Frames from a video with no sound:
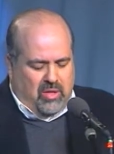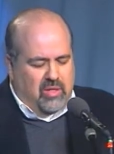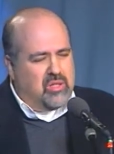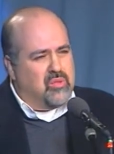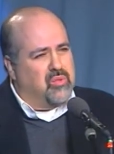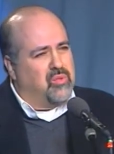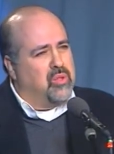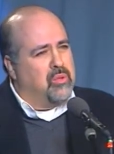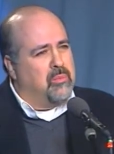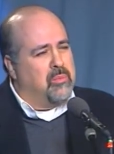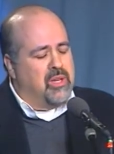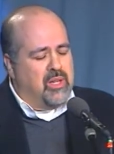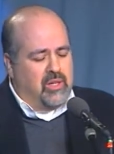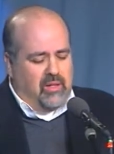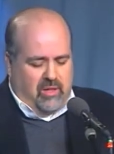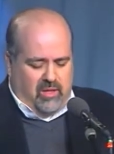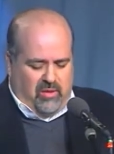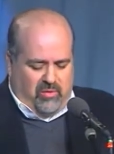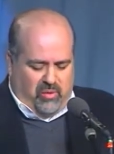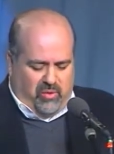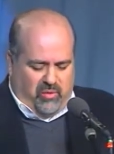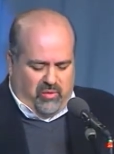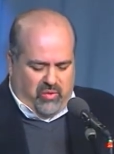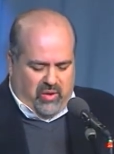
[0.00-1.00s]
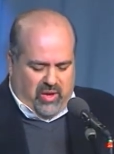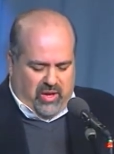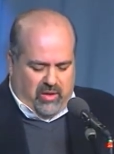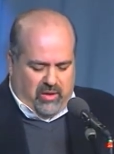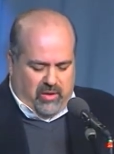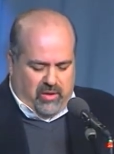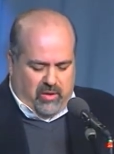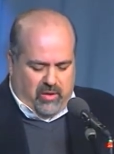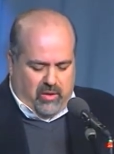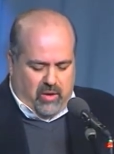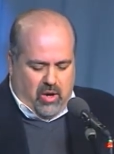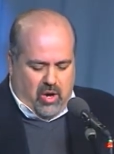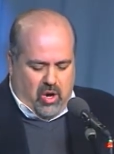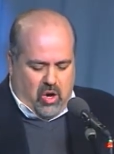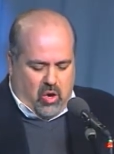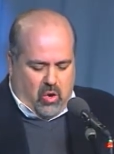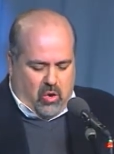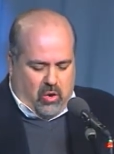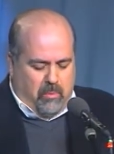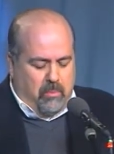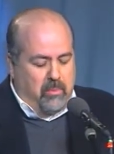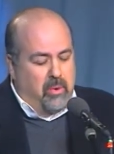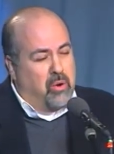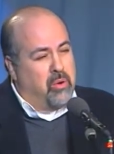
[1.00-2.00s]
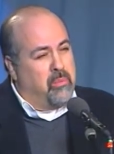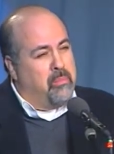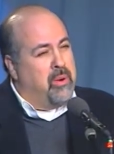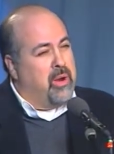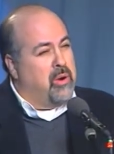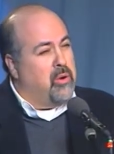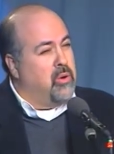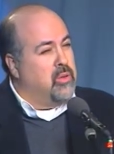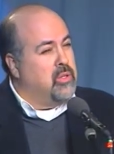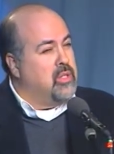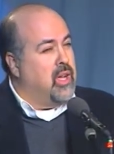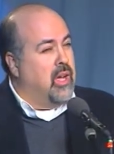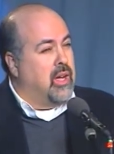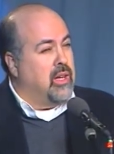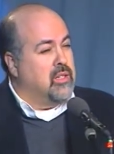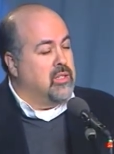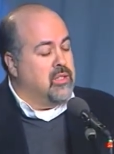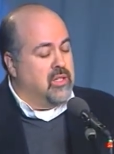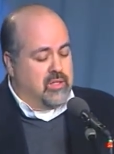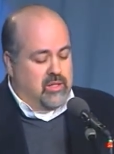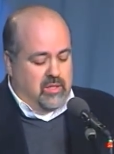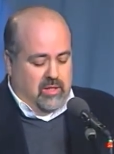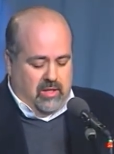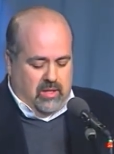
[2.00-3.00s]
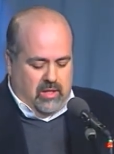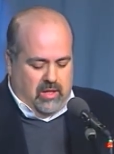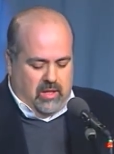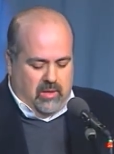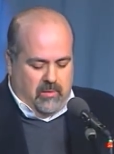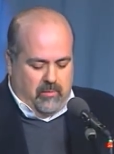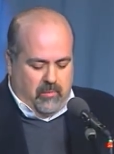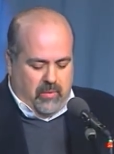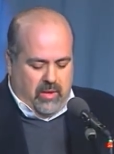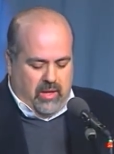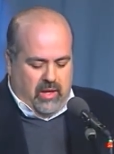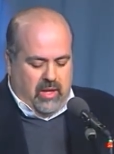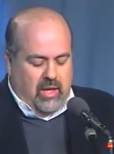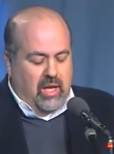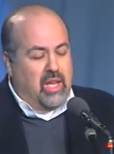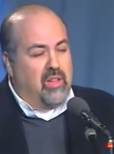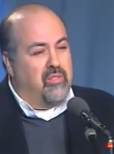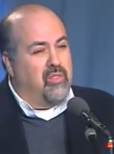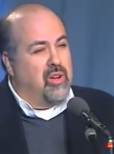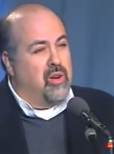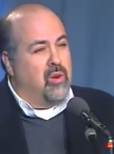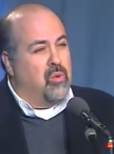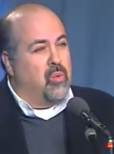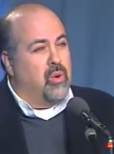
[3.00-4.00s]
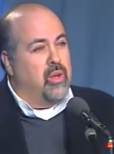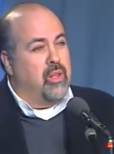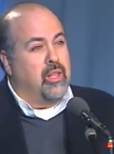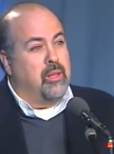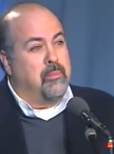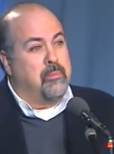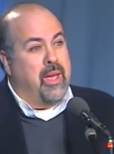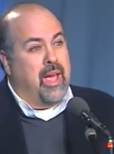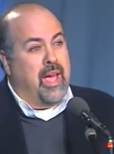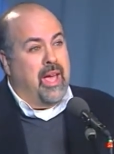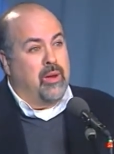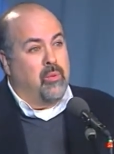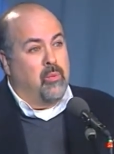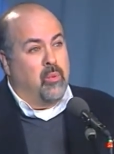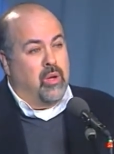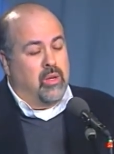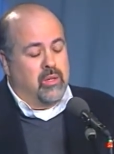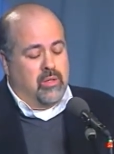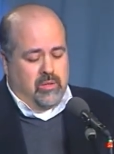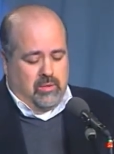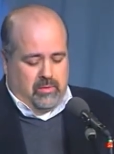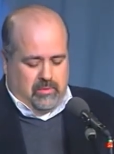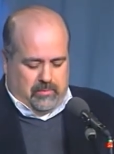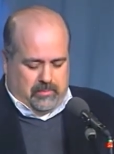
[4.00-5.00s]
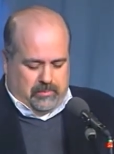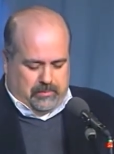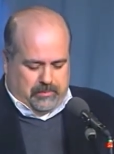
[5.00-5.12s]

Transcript: cause fulminant liver failure or bone marrow toxicity, even a really bad one.